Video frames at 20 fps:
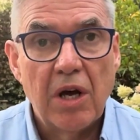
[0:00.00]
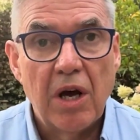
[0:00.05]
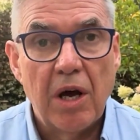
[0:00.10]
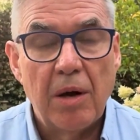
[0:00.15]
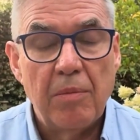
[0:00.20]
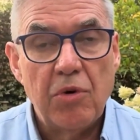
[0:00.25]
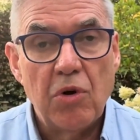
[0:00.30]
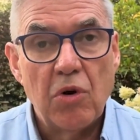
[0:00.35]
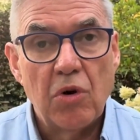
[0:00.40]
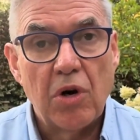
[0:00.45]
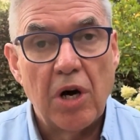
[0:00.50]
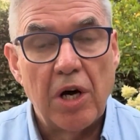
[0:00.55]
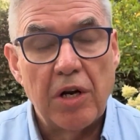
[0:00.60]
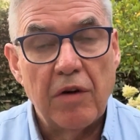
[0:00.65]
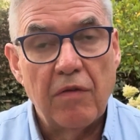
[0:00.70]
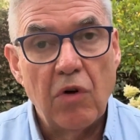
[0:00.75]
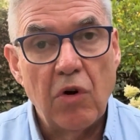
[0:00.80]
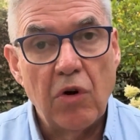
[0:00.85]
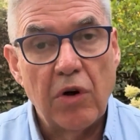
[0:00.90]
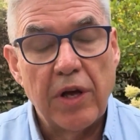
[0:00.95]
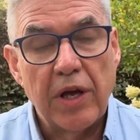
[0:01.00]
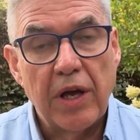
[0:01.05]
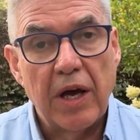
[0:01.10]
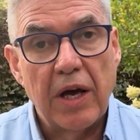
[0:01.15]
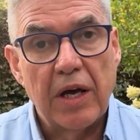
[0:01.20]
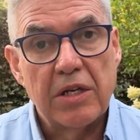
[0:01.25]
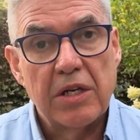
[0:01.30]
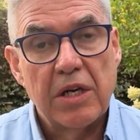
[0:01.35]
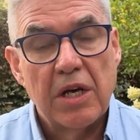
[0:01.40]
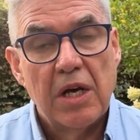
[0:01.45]
uh, you're kind of looking
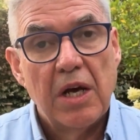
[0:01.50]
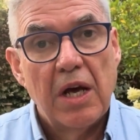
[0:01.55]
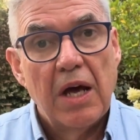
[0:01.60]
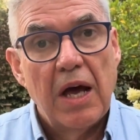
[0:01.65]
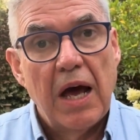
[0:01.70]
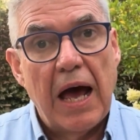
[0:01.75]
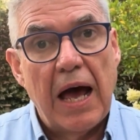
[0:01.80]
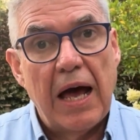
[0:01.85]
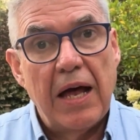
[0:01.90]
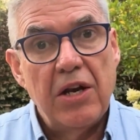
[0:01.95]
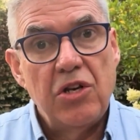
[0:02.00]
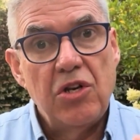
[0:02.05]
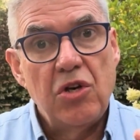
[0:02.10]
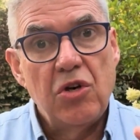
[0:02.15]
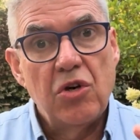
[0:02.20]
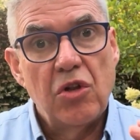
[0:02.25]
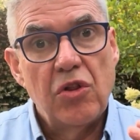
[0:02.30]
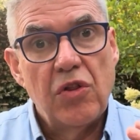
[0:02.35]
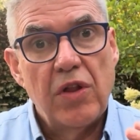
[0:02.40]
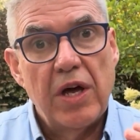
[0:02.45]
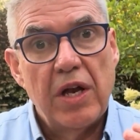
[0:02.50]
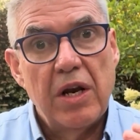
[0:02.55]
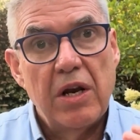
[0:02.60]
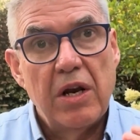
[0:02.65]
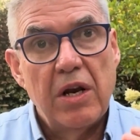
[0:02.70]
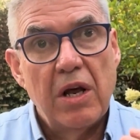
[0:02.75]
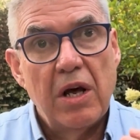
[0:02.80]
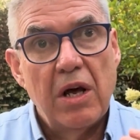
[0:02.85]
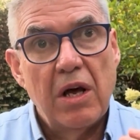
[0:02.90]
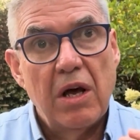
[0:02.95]
at. And you can
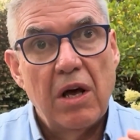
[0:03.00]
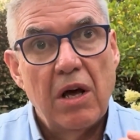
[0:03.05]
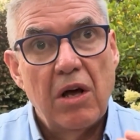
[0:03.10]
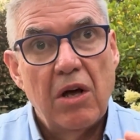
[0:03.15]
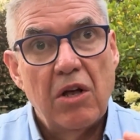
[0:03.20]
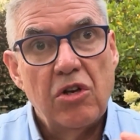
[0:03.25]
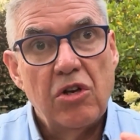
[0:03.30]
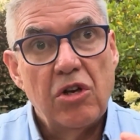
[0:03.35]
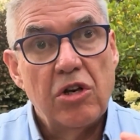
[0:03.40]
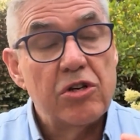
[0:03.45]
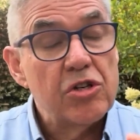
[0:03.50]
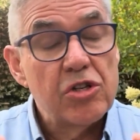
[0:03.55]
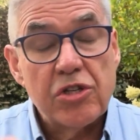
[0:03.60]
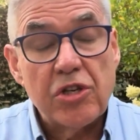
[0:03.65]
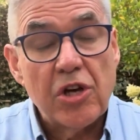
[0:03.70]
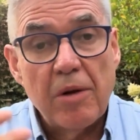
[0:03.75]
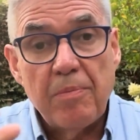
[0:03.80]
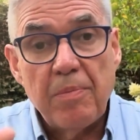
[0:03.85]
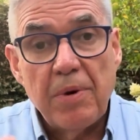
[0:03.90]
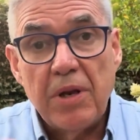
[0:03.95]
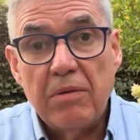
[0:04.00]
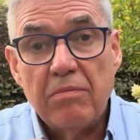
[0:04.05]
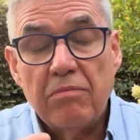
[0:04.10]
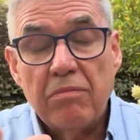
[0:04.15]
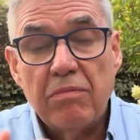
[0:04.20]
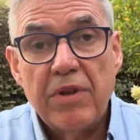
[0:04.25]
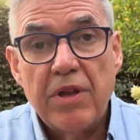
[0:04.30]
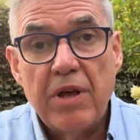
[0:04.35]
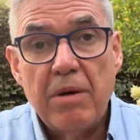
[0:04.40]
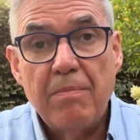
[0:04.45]
then you just type
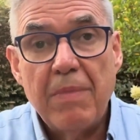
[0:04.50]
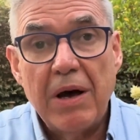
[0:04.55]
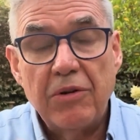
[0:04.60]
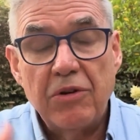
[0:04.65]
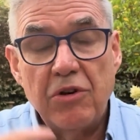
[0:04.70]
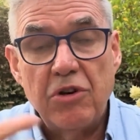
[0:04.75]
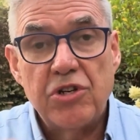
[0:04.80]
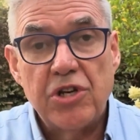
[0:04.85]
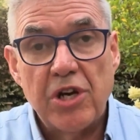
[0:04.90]
in the amount you